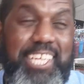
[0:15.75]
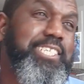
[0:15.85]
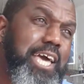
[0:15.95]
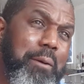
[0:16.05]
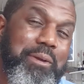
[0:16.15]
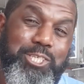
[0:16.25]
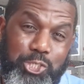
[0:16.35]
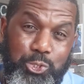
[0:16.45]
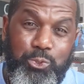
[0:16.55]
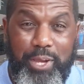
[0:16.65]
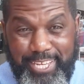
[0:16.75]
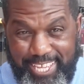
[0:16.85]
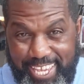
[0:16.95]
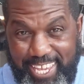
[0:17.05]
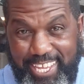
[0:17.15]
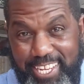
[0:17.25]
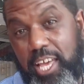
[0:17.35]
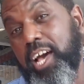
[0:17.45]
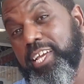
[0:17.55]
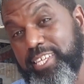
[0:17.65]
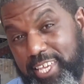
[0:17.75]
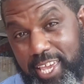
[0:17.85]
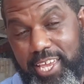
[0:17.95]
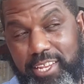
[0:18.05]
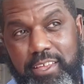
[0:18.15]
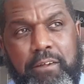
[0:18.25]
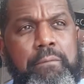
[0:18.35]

is coming to an end again,